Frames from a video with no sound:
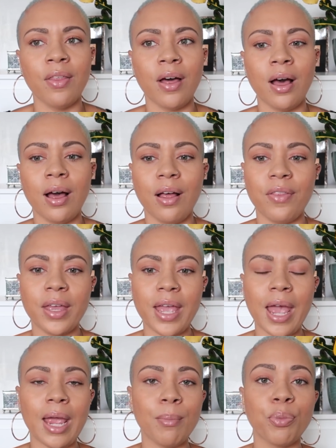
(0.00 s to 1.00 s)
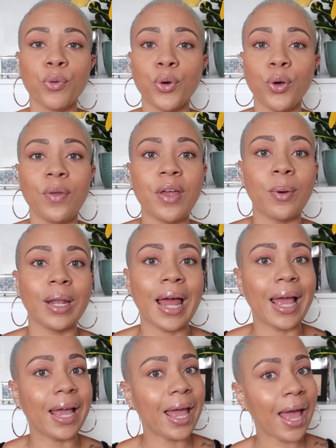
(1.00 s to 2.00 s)
they came through and they were
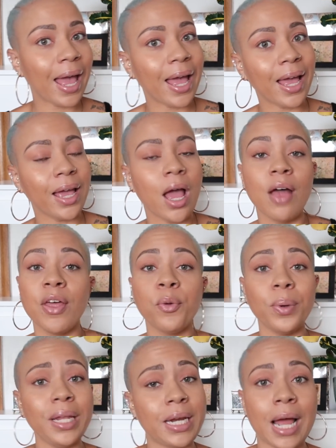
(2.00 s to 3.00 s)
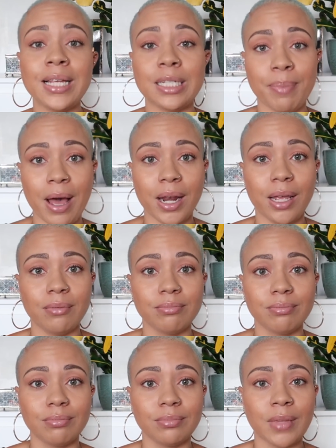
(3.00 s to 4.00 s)
like, hey, they were really nice about it.
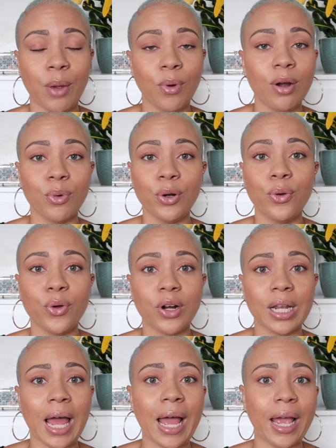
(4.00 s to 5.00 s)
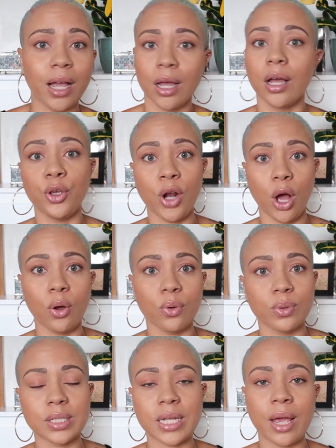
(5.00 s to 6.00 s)
They weren't rude or like, you know,
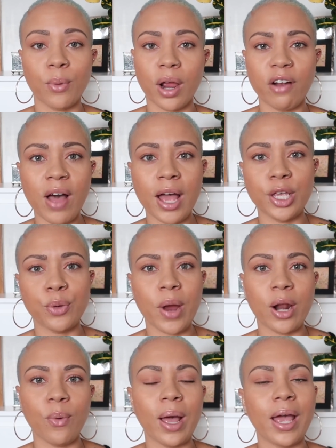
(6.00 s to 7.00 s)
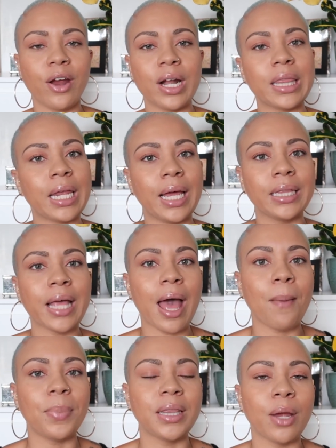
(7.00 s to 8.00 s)
saying we're gonna find you right away or anything like
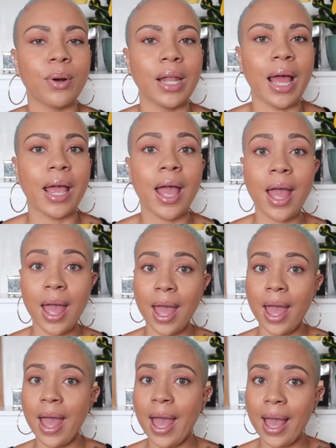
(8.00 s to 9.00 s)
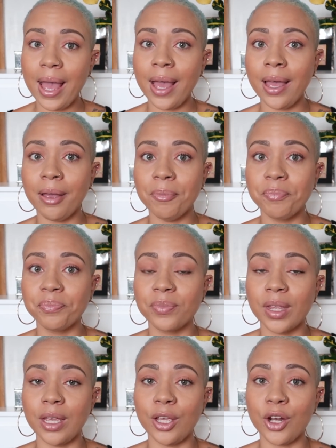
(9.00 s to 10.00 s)
that, but they were like, hey,
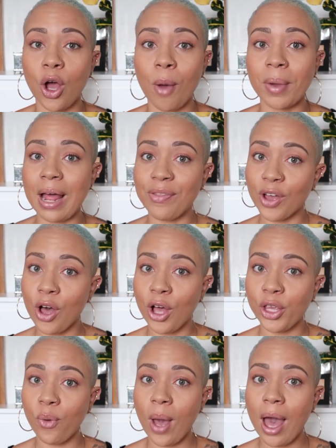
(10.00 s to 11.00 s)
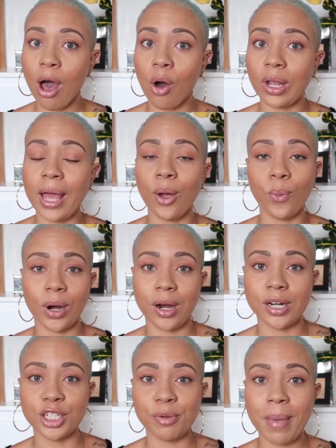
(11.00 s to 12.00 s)
you know, I'm gonna have to call you out. Like,
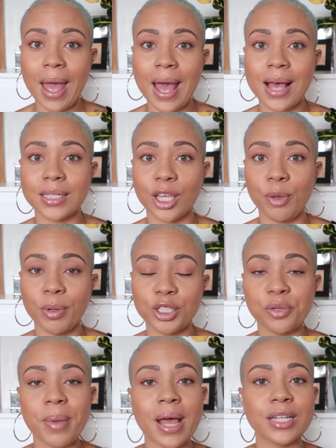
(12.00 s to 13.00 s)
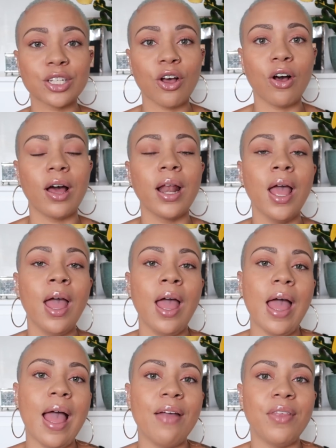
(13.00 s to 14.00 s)
where's your mask? Can you put your mask on?
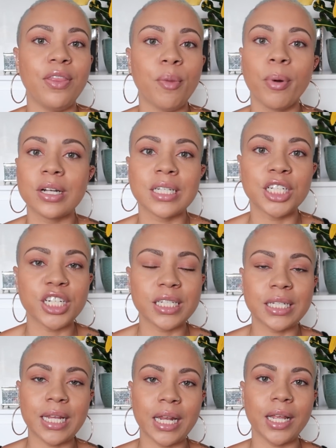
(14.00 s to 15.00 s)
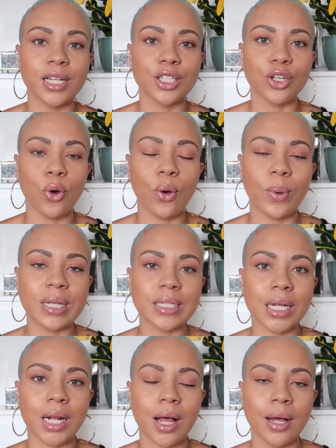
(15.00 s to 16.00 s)
And then the person just did it. So it
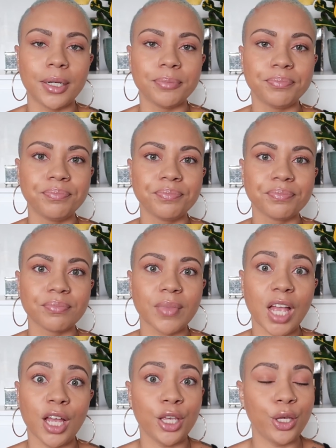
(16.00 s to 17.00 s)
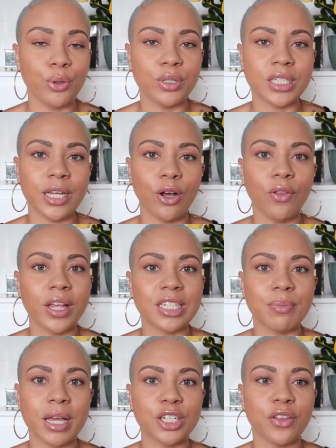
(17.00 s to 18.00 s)
wasn't a huge deal. They
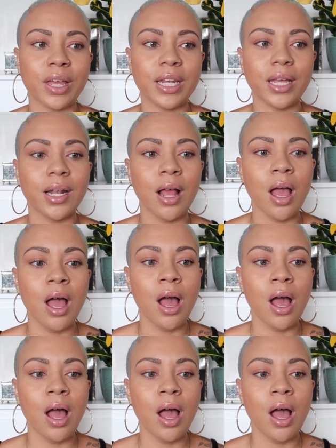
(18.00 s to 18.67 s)
just made sure they did.